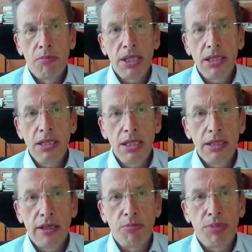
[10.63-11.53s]
but
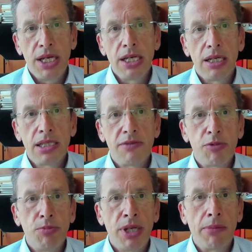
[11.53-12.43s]
indeed they're paying
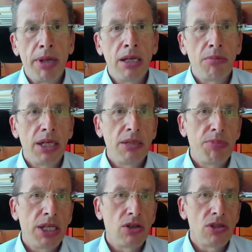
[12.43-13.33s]
less per
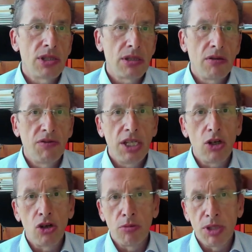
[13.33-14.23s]
megabyte because of the
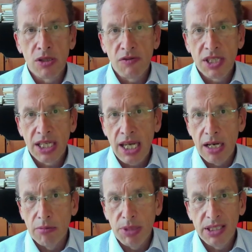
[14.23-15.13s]
economies of
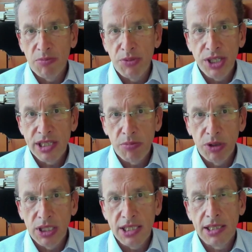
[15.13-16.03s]
scale. But the
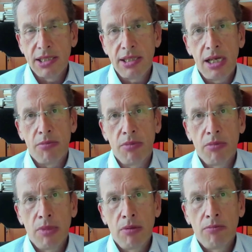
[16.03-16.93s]
principle is the same.
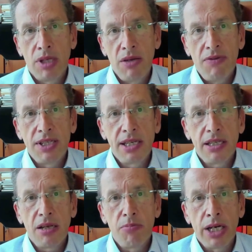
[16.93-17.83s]
If I
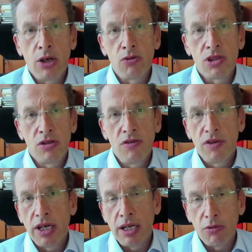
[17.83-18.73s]
set up my own
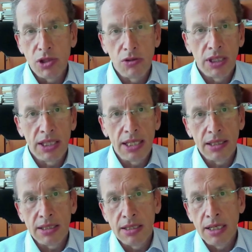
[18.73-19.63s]
server, and I was doing
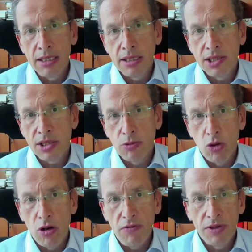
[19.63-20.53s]
that in the 90s,
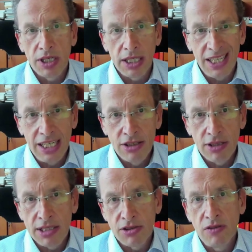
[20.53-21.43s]
to offer an
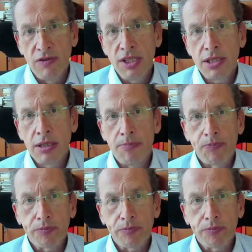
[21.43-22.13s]
internet service,